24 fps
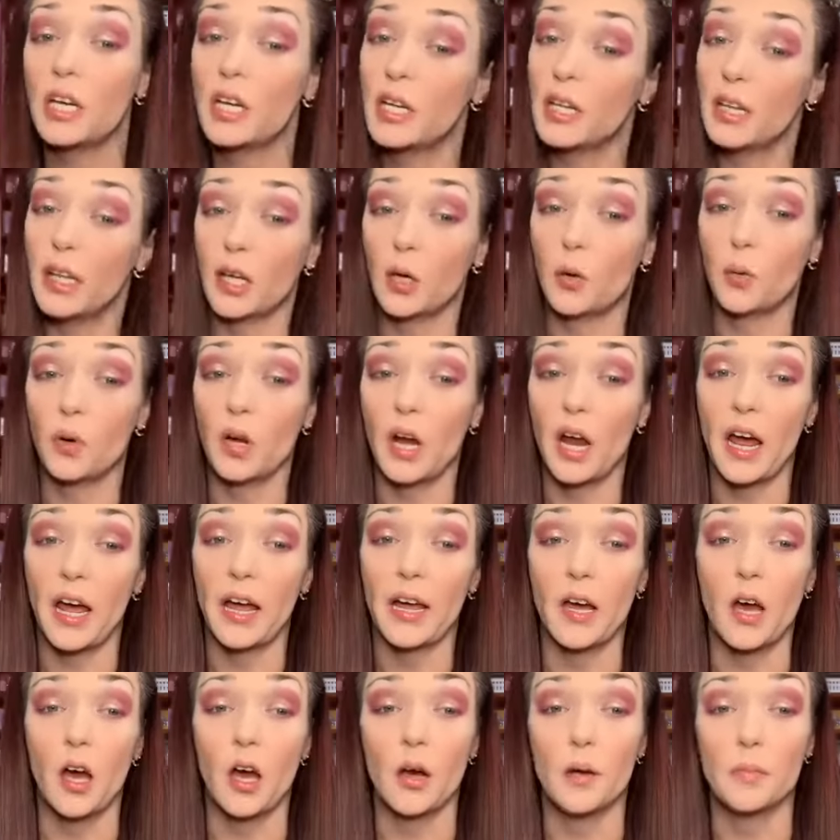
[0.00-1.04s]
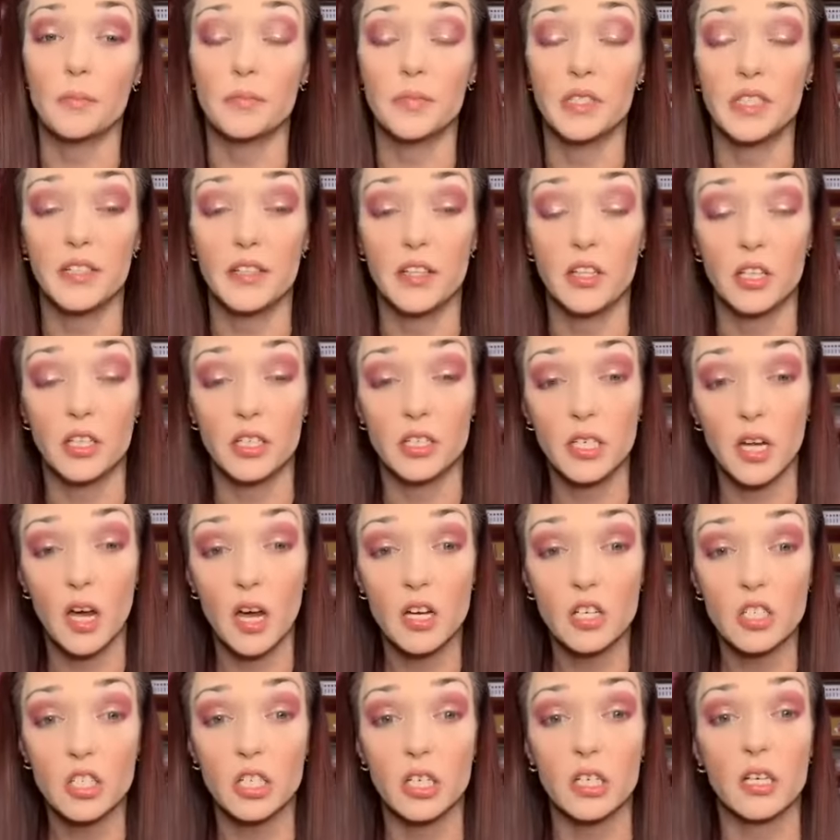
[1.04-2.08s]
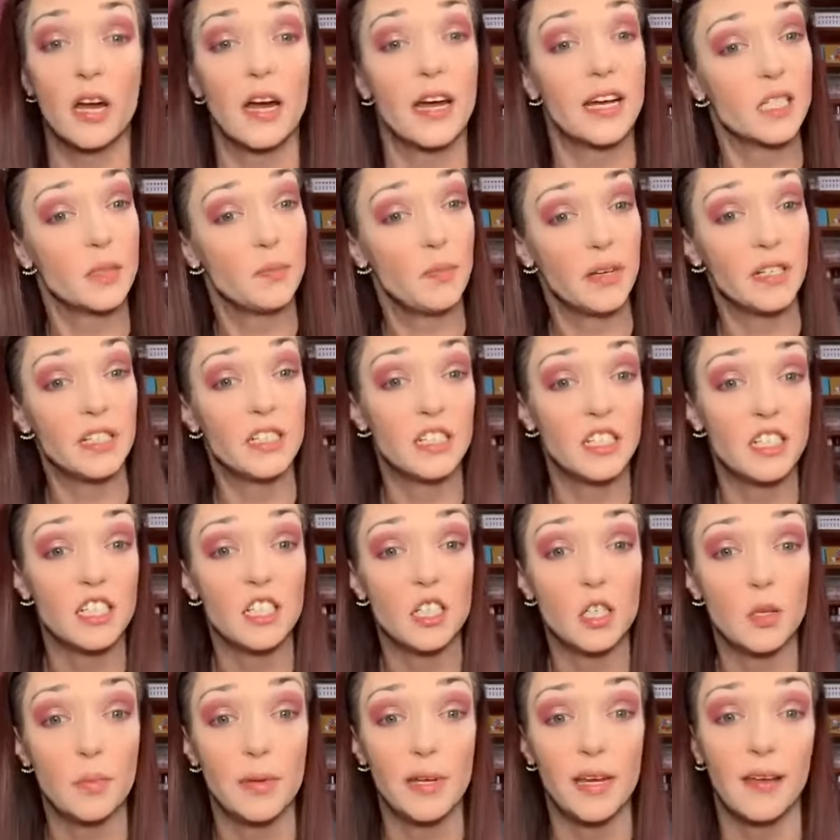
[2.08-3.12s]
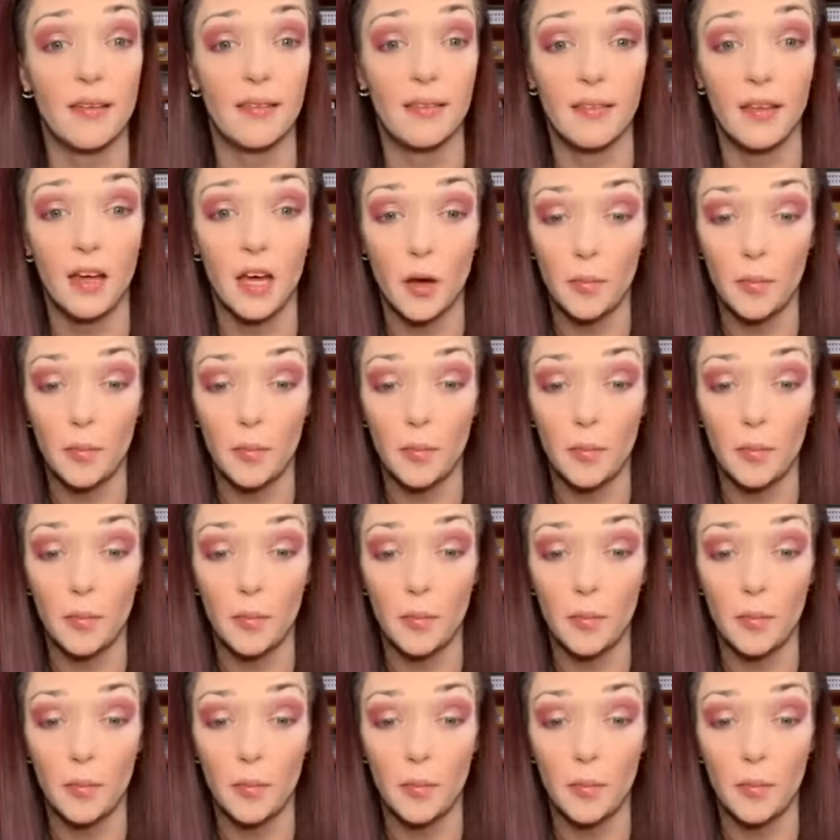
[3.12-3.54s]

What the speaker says: Like when I did the Natasha, I expected it to be a lot